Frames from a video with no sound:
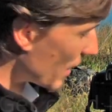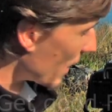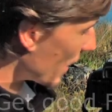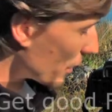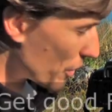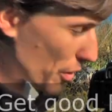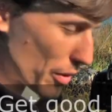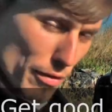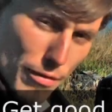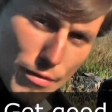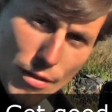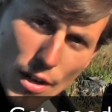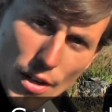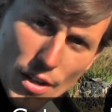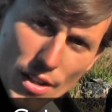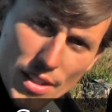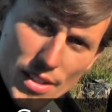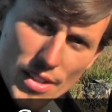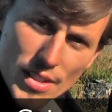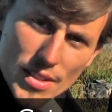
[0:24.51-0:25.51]
Get good
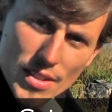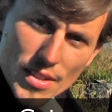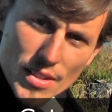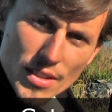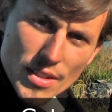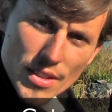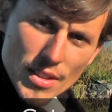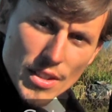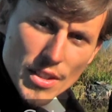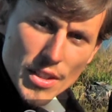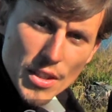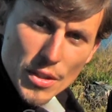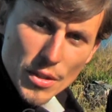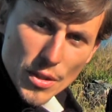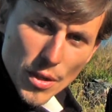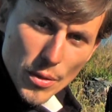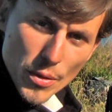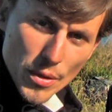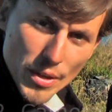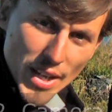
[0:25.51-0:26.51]
focus,
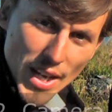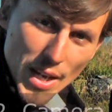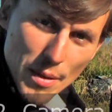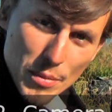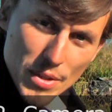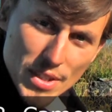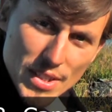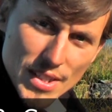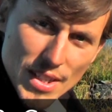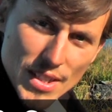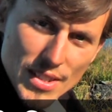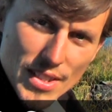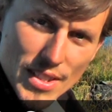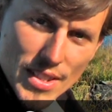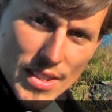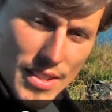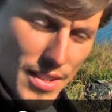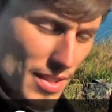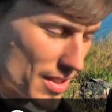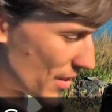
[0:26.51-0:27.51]
know your camera
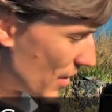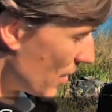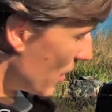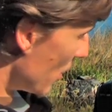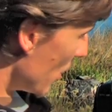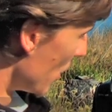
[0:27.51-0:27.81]
settings,